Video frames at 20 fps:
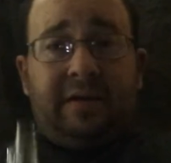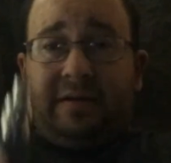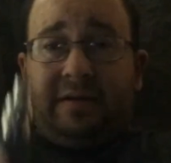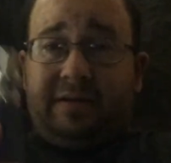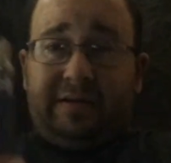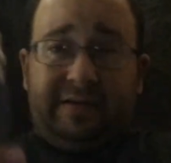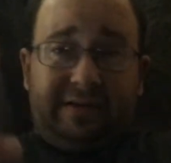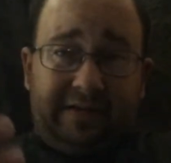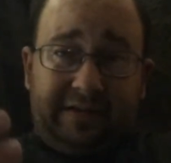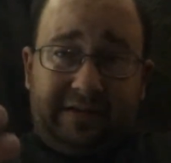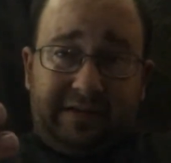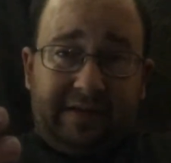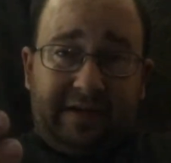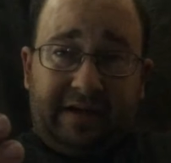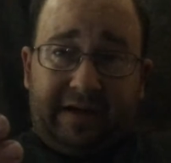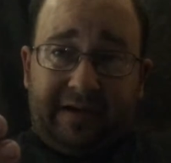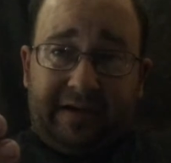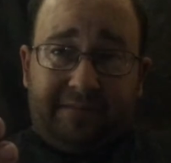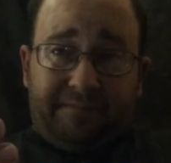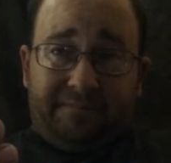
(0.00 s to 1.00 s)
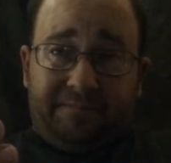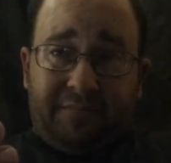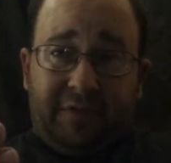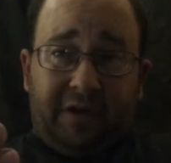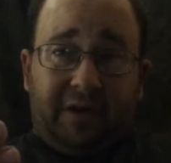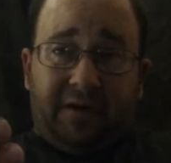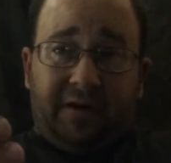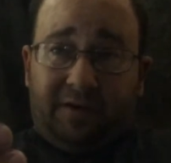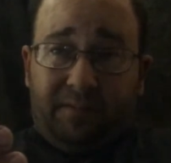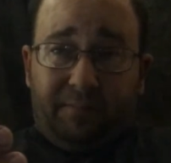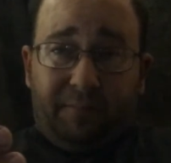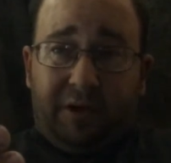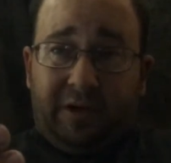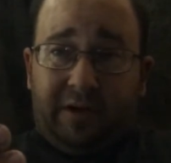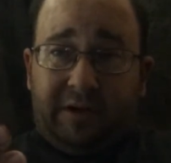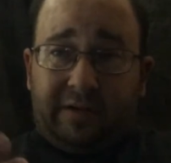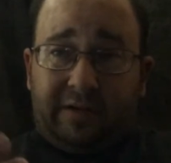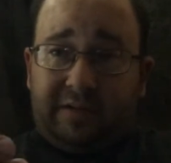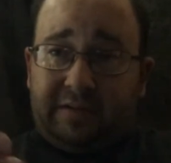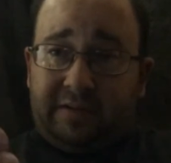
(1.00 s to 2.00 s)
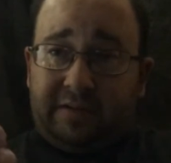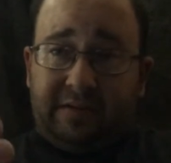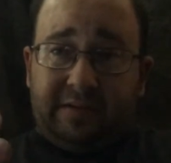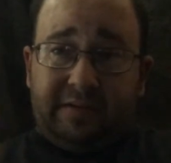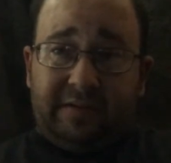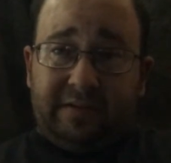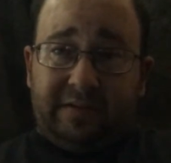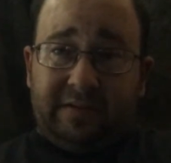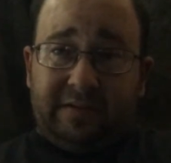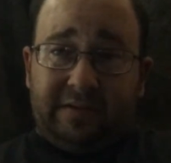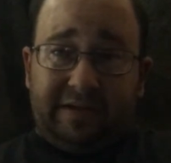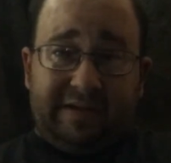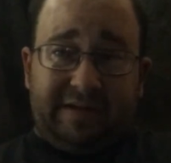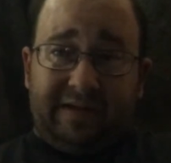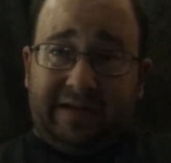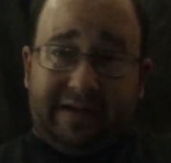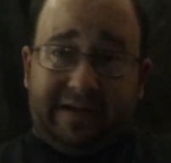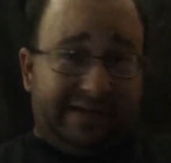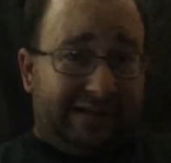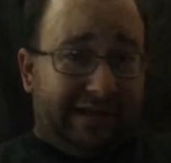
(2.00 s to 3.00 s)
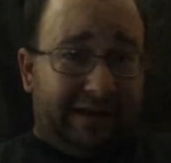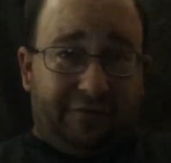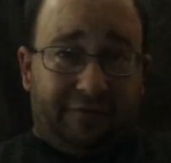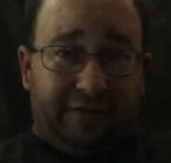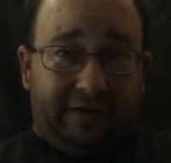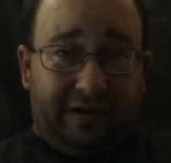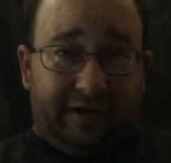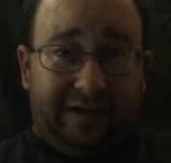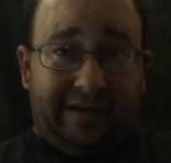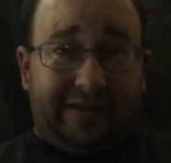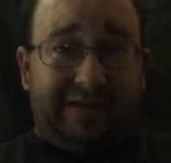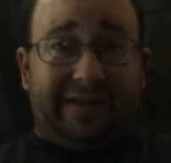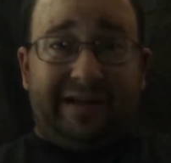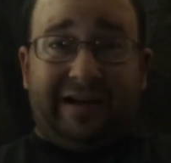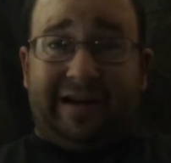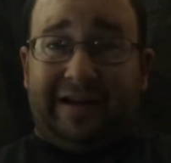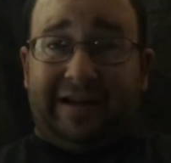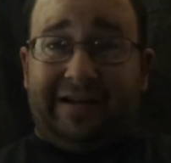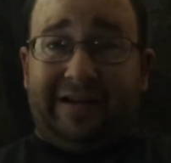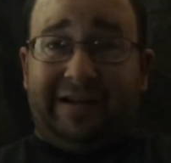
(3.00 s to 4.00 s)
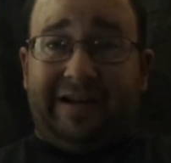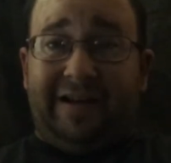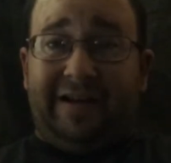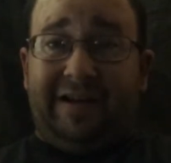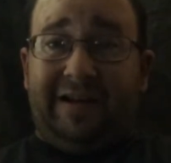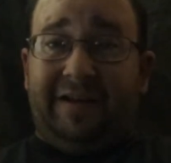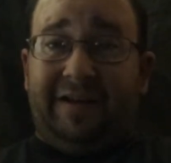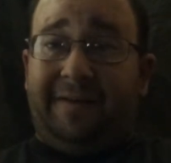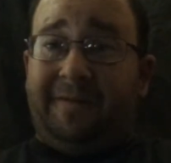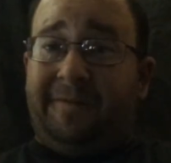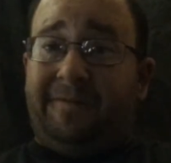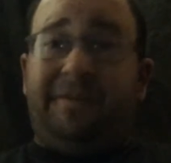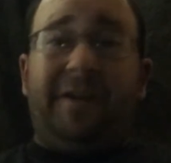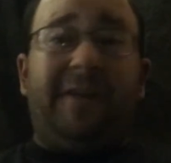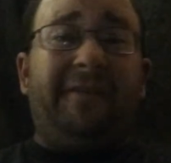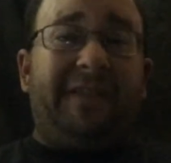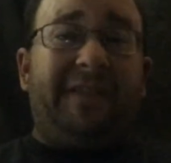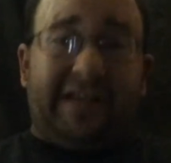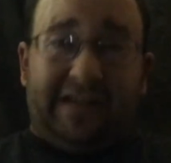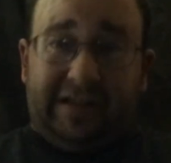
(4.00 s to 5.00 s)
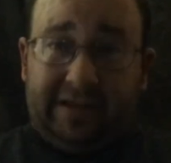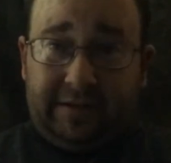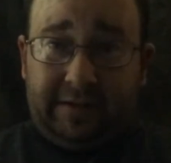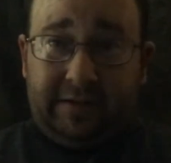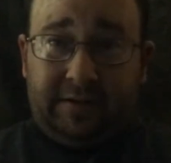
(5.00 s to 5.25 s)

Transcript: This thing's not $100. It's not 70. It's not 50.